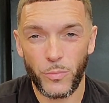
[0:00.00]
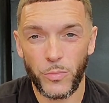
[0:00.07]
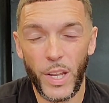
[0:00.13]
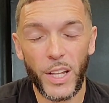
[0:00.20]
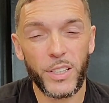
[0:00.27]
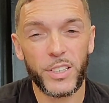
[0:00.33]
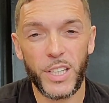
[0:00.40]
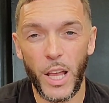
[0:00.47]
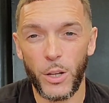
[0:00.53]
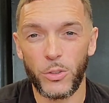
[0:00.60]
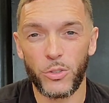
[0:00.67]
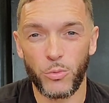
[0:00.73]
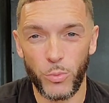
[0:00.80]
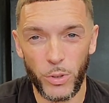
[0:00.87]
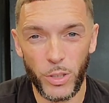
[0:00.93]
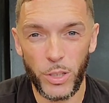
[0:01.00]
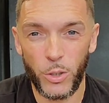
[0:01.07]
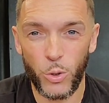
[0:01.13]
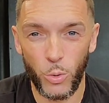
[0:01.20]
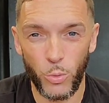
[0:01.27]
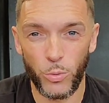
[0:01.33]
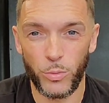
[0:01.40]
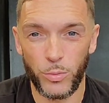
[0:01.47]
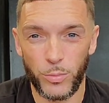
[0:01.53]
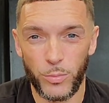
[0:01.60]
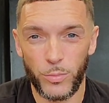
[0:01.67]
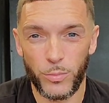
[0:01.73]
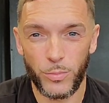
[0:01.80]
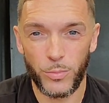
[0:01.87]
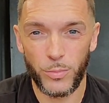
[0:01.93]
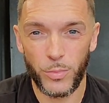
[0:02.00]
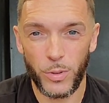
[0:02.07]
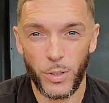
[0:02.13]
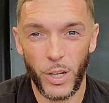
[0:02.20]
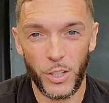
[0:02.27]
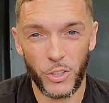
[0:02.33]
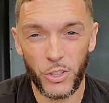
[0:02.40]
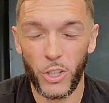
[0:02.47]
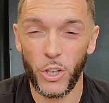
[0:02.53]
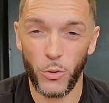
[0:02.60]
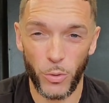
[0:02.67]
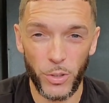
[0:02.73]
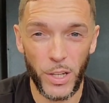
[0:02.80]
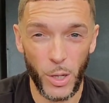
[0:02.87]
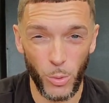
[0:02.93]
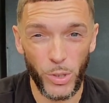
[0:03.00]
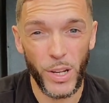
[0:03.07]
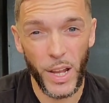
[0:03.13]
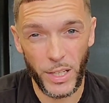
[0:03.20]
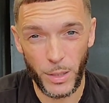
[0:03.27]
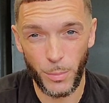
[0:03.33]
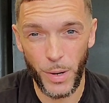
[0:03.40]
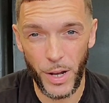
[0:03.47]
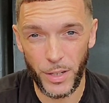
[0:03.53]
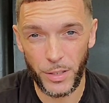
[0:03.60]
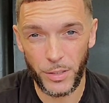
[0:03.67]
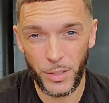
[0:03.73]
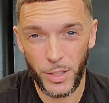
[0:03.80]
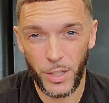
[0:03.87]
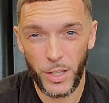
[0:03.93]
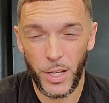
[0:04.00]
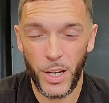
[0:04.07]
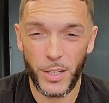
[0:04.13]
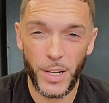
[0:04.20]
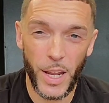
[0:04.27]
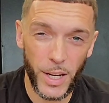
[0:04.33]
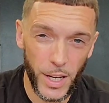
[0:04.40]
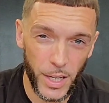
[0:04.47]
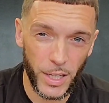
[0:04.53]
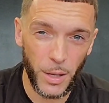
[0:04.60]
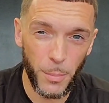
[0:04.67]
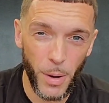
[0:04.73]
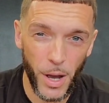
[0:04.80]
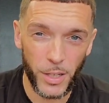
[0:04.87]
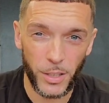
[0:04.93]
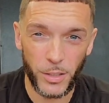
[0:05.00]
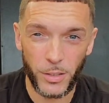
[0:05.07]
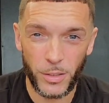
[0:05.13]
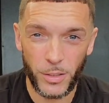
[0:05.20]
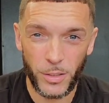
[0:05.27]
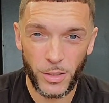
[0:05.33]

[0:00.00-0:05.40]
That sounds really cool until you're in there with anybody and that anybody